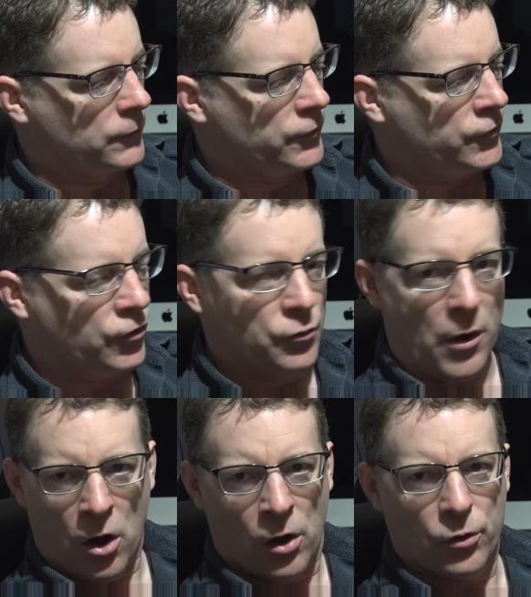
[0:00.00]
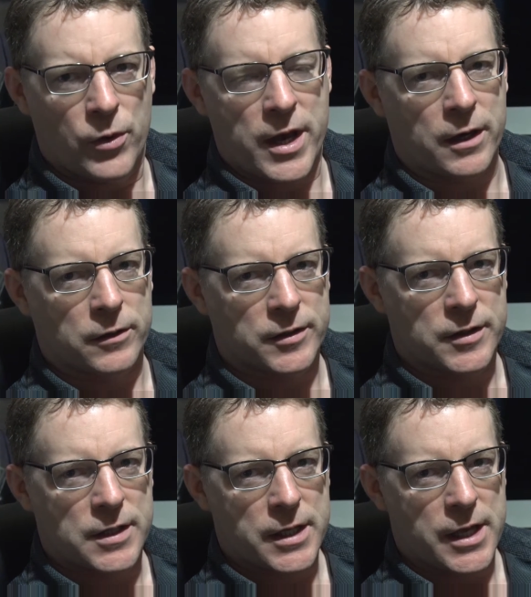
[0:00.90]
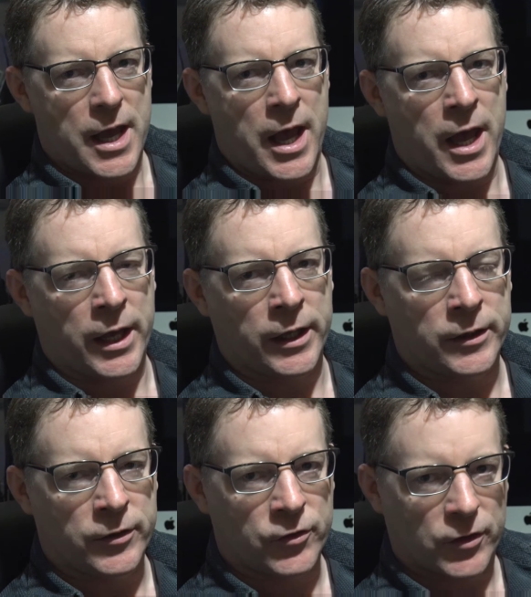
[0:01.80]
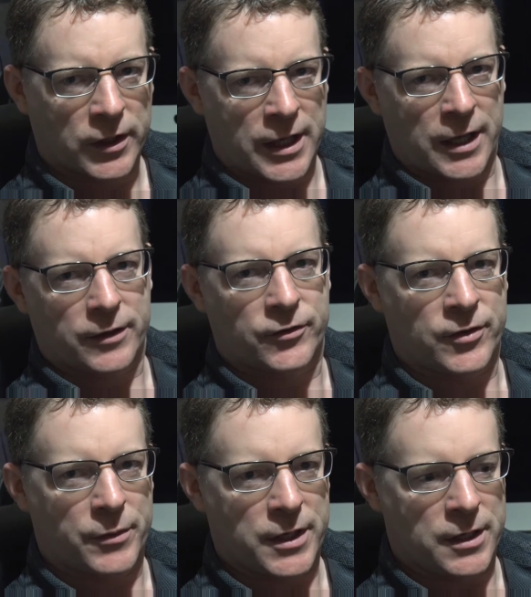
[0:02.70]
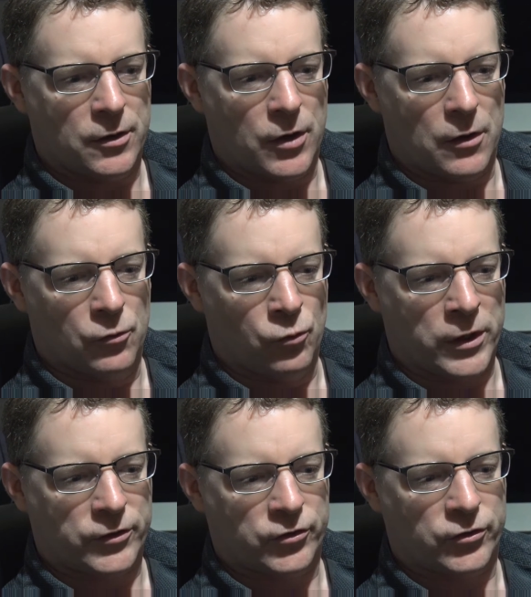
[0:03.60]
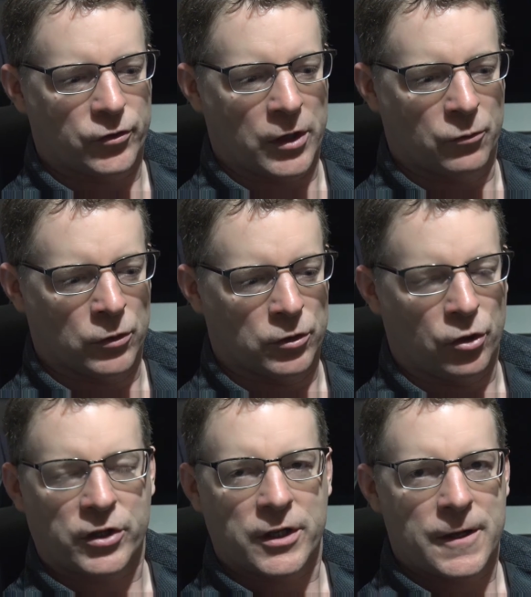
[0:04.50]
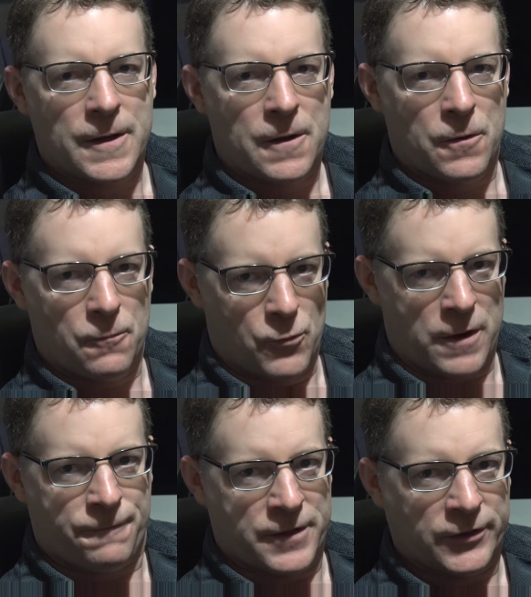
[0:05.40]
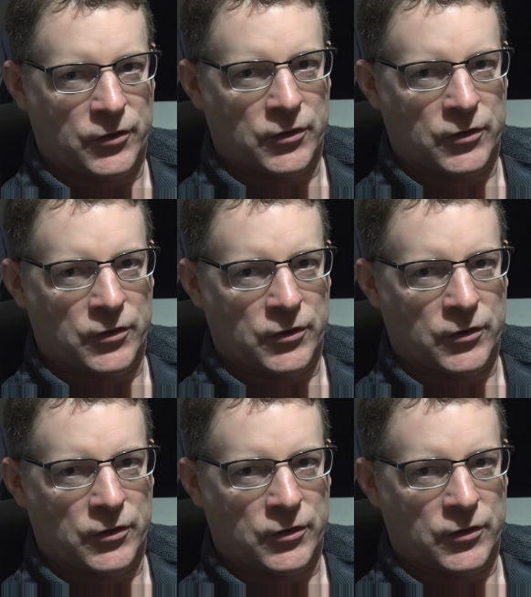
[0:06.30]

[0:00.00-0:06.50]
zoom all the way out and get somebody which will look, if this